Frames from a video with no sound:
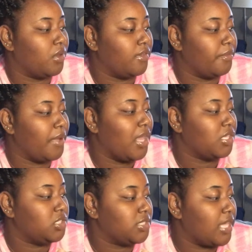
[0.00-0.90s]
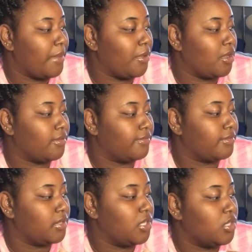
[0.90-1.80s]
of the polishes came off.
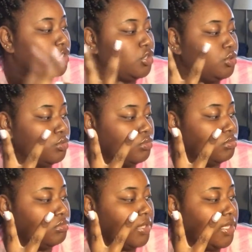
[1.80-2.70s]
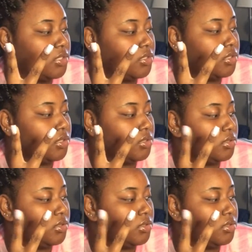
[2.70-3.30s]
Two, actually.